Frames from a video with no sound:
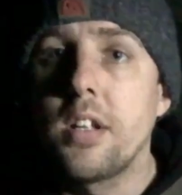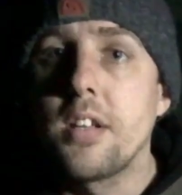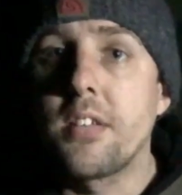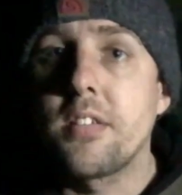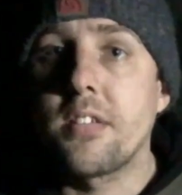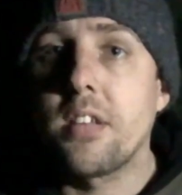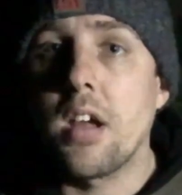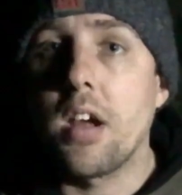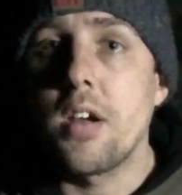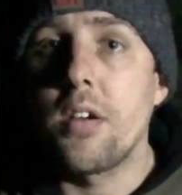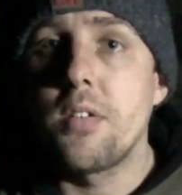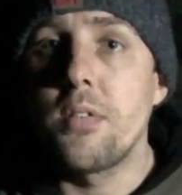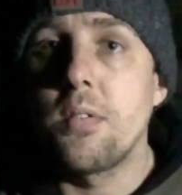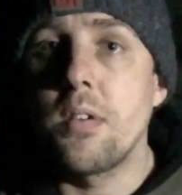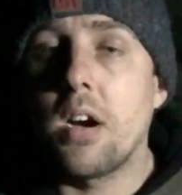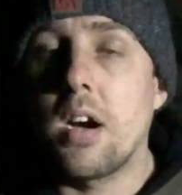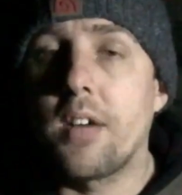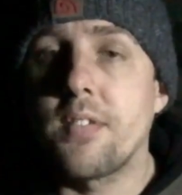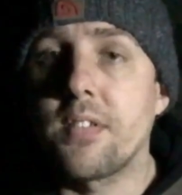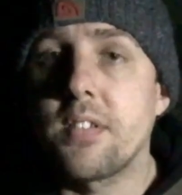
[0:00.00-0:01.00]
So
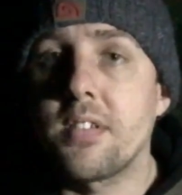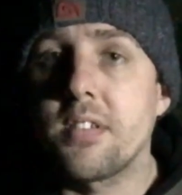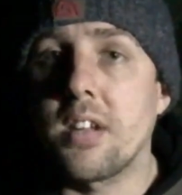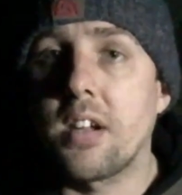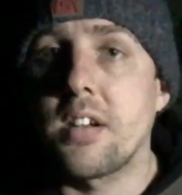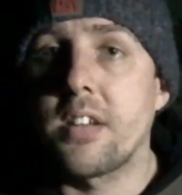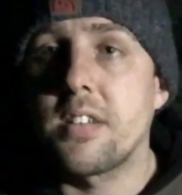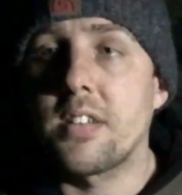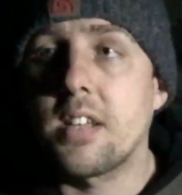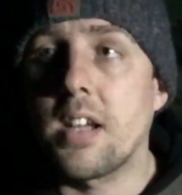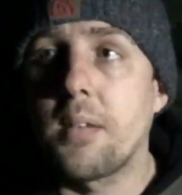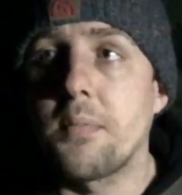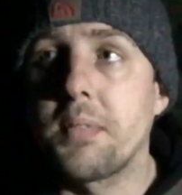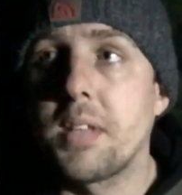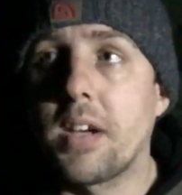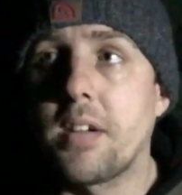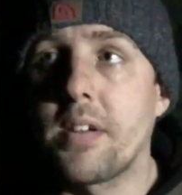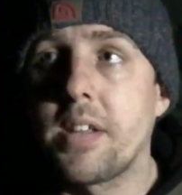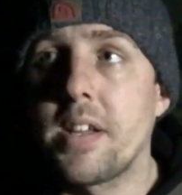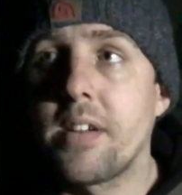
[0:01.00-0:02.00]
I've decided to come
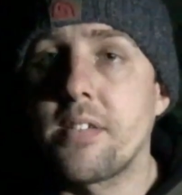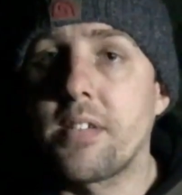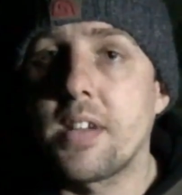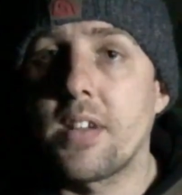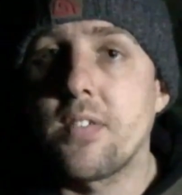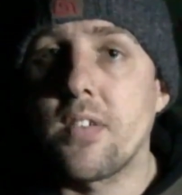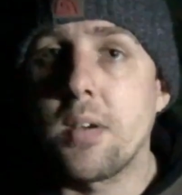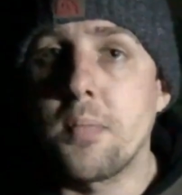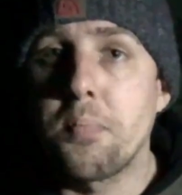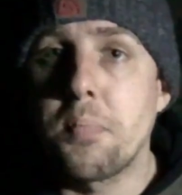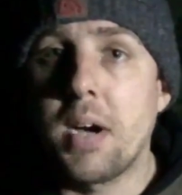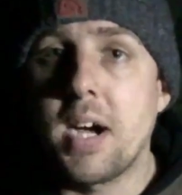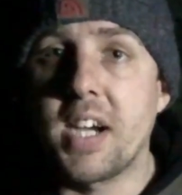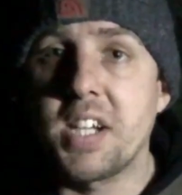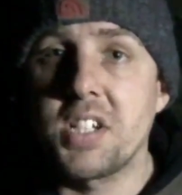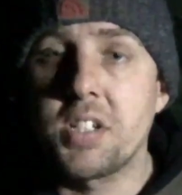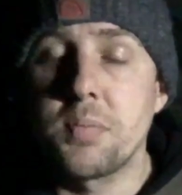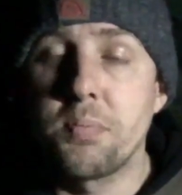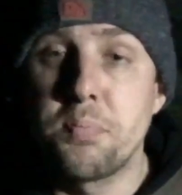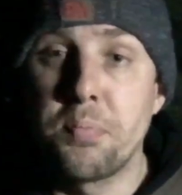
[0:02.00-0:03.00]
down here and give it a
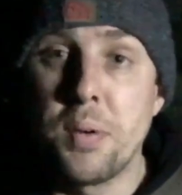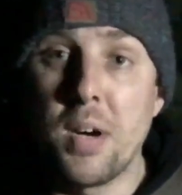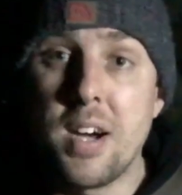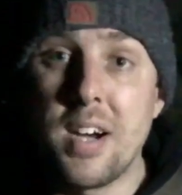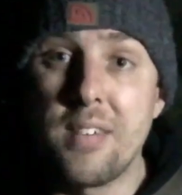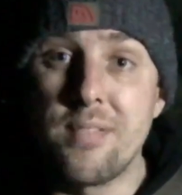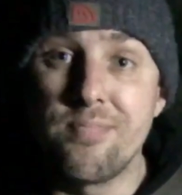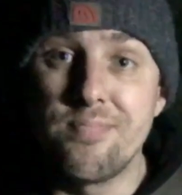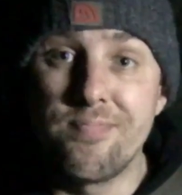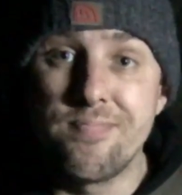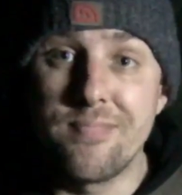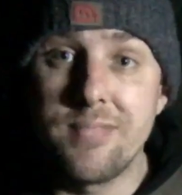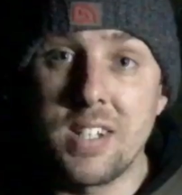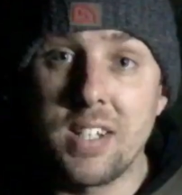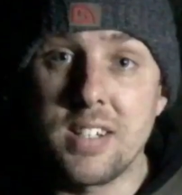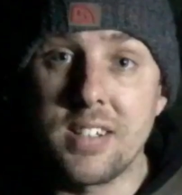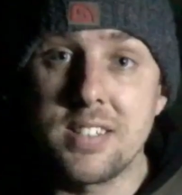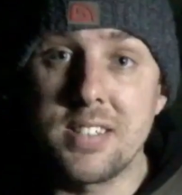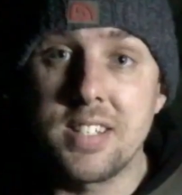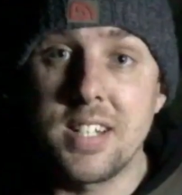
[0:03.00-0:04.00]
bash. But
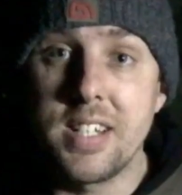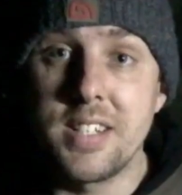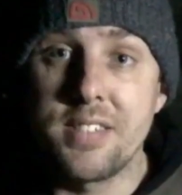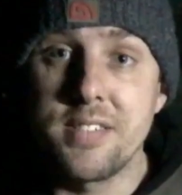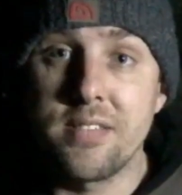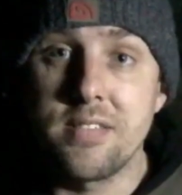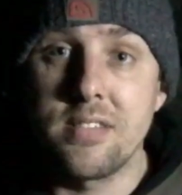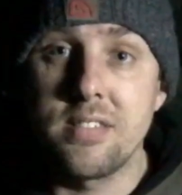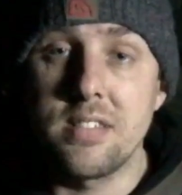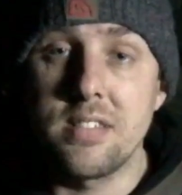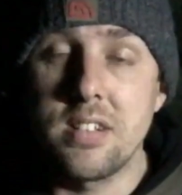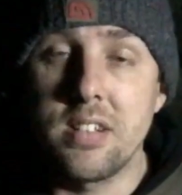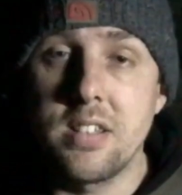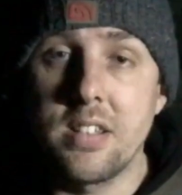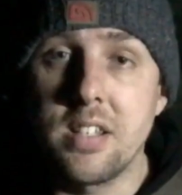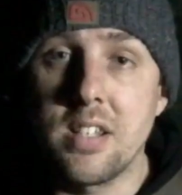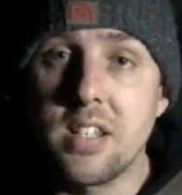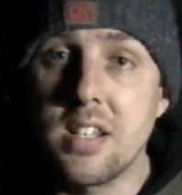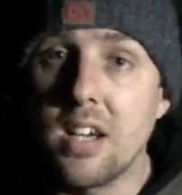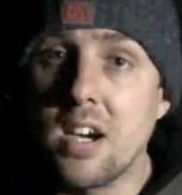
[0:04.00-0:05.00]
like I said,
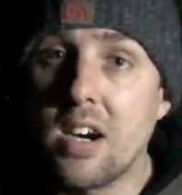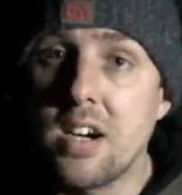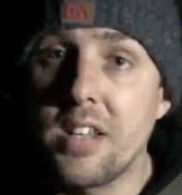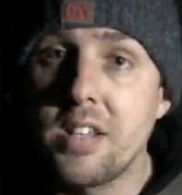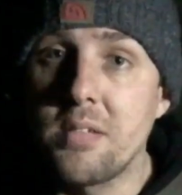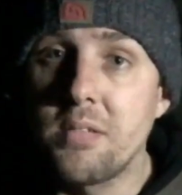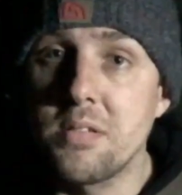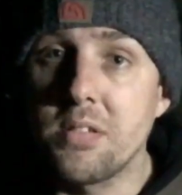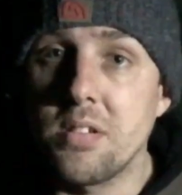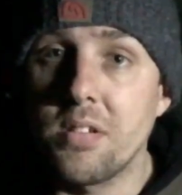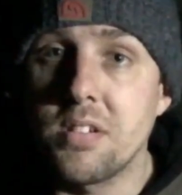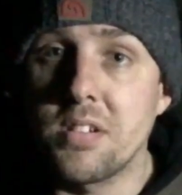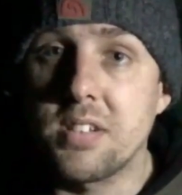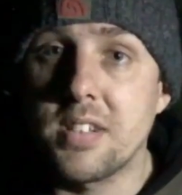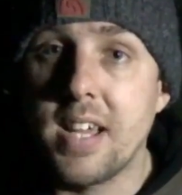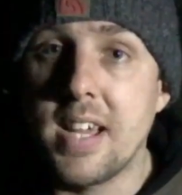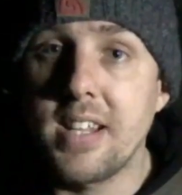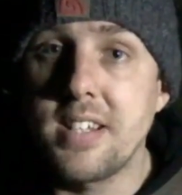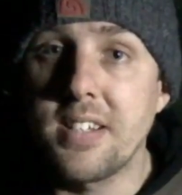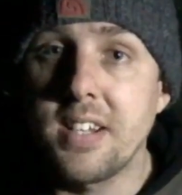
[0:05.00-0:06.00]
the guy that was on a
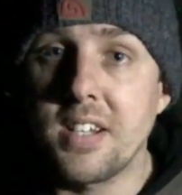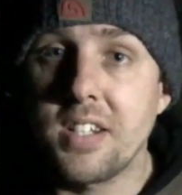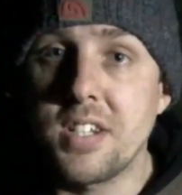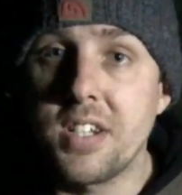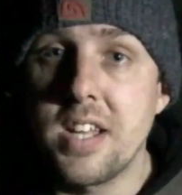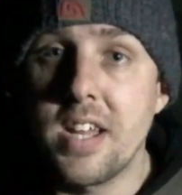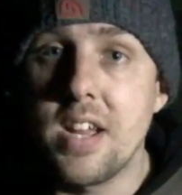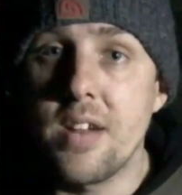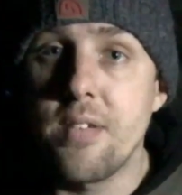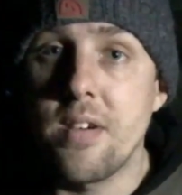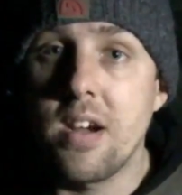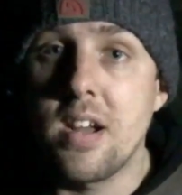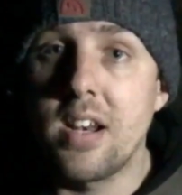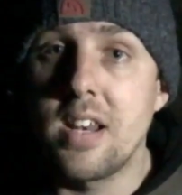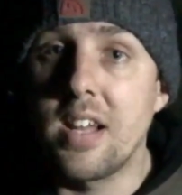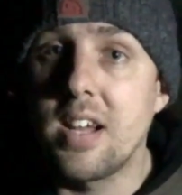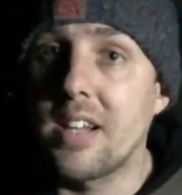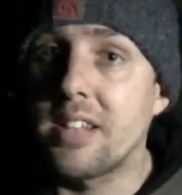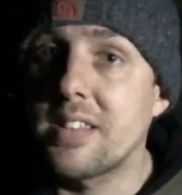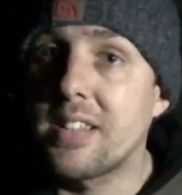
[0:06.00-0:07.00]
day session here
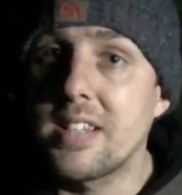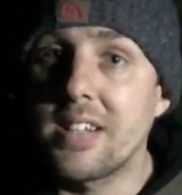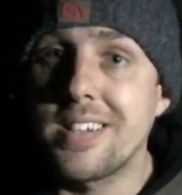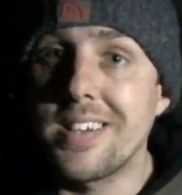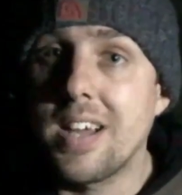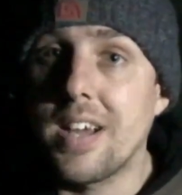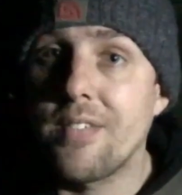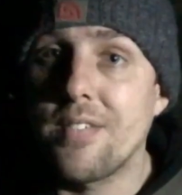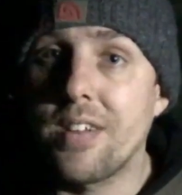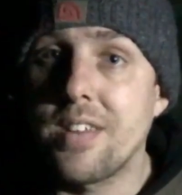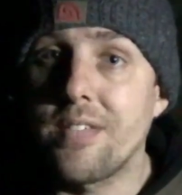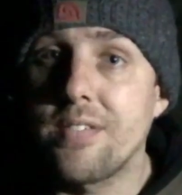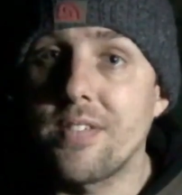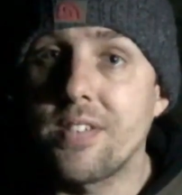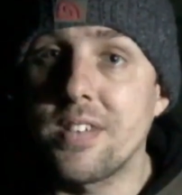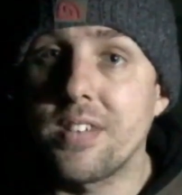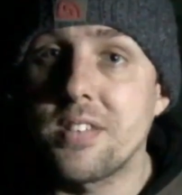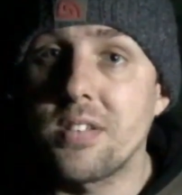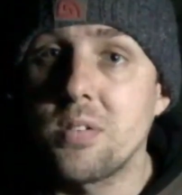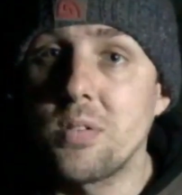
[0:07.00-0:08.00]
earlier didn't have
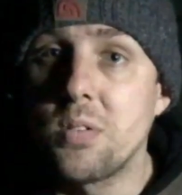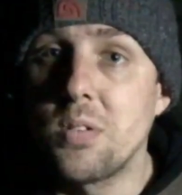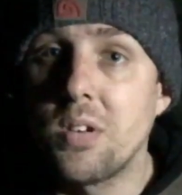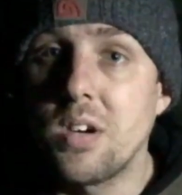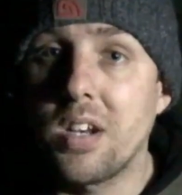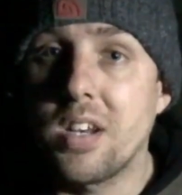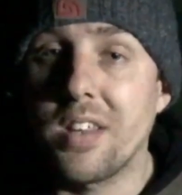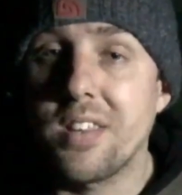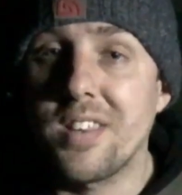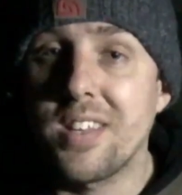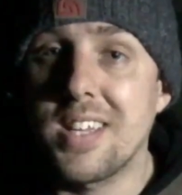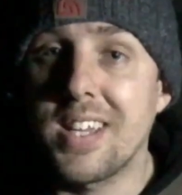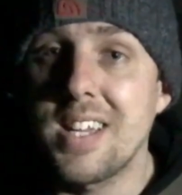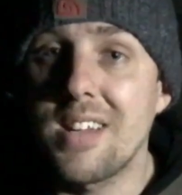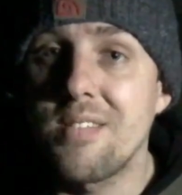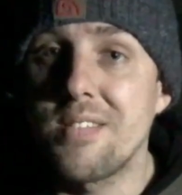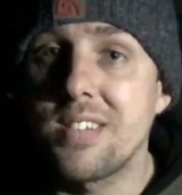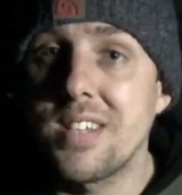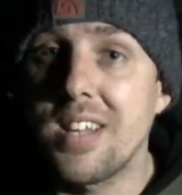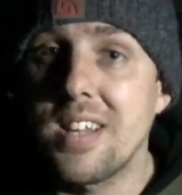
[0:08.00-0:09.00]
anything at all, and I think
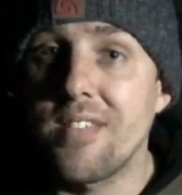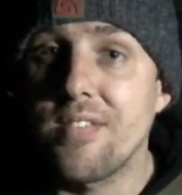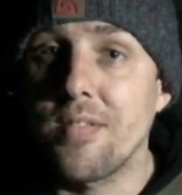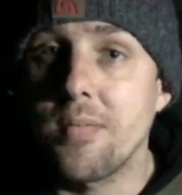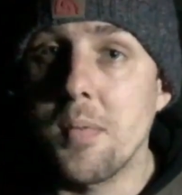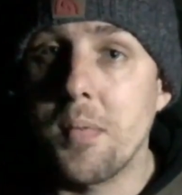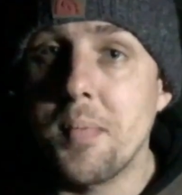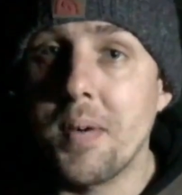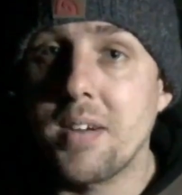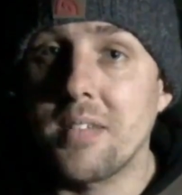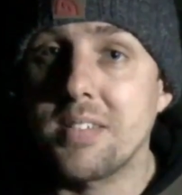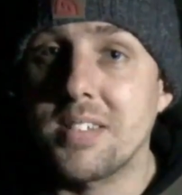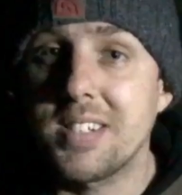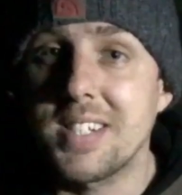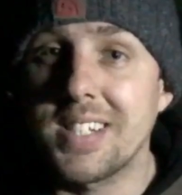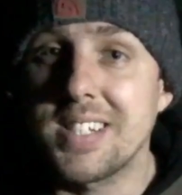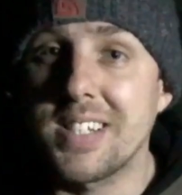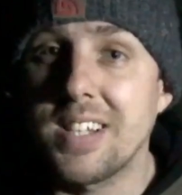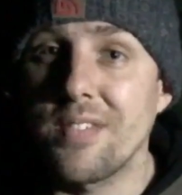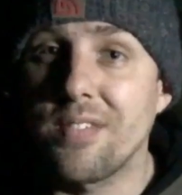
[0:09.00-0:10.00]
he was here from about
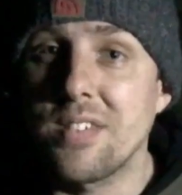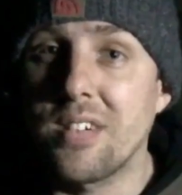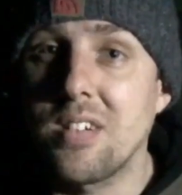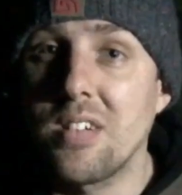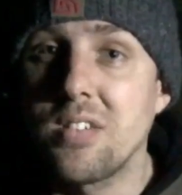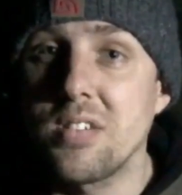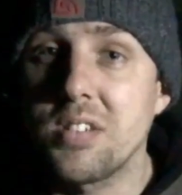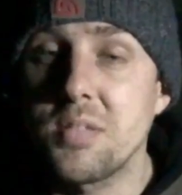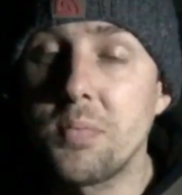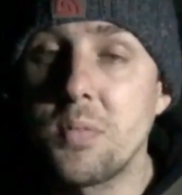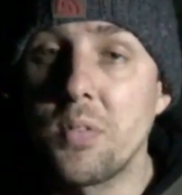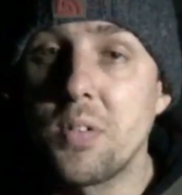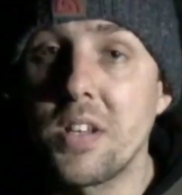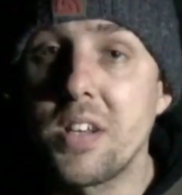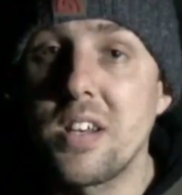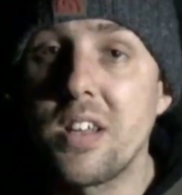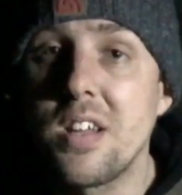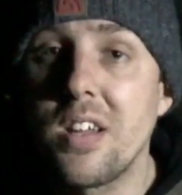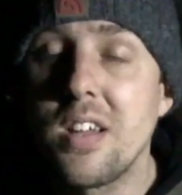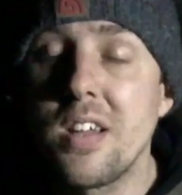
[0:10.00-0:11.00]
6-7 o'clock this morning.